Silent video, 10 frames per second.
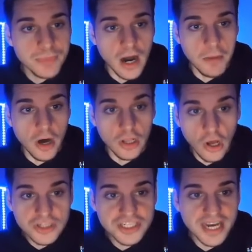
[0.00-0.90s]
um,
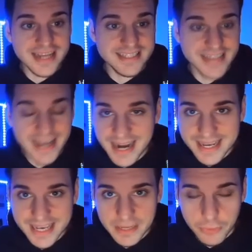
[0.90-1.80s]
alongside a Zenkai
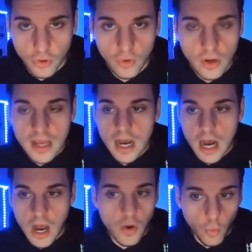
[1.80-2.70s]
Kid Boo,
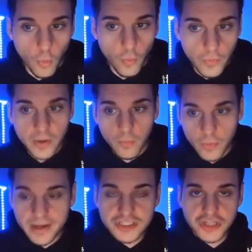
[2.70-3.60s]
we, we
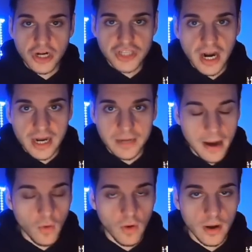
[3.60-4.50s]
could start talking
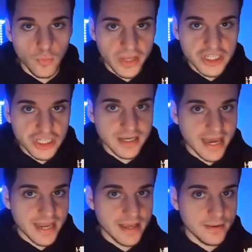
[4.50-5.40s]
about regen
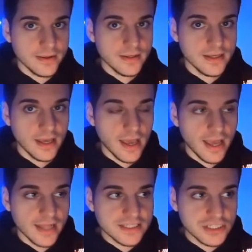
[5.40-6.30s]
getting
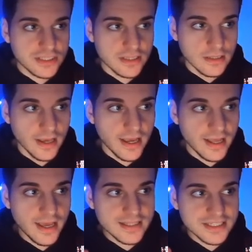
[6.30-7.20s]
its
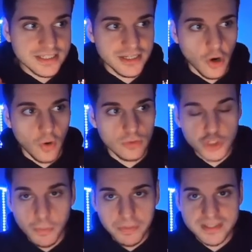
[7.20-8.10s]
it's you know
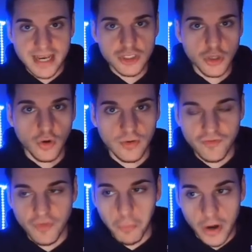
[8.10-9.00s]
true potential
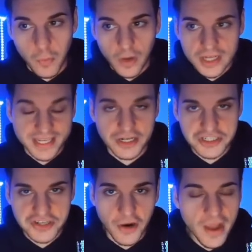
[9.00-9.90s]
from what it was years
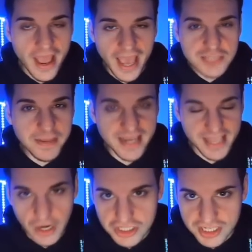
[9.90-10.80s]
ago. It's been
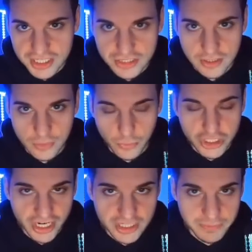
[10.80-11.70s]
years since
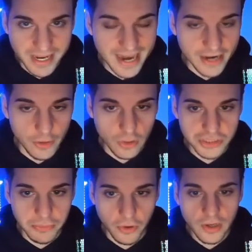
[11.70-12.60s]
Regen has been kind of
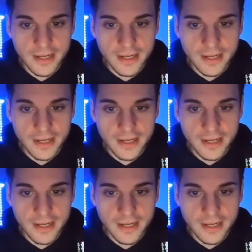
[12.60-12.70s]
noticeable,